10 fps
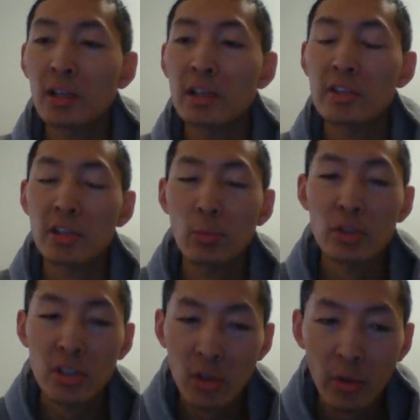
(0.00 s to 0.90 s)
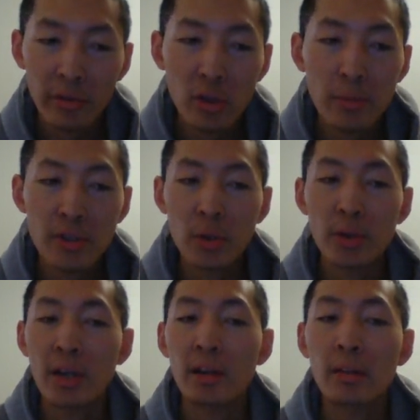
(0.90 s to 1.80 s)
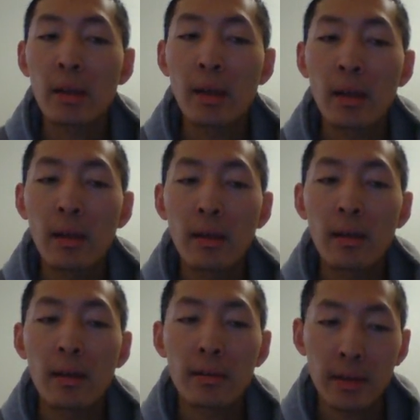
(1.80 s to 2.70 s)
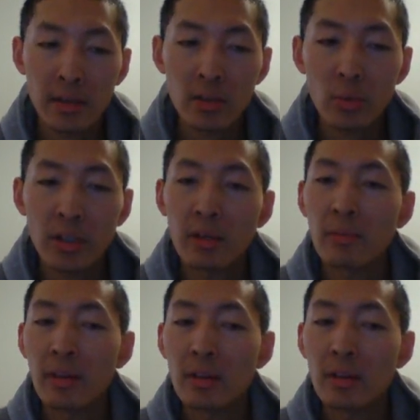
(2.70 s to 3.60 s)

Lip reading: which is called UBC Okanagan, and that's the one I went to.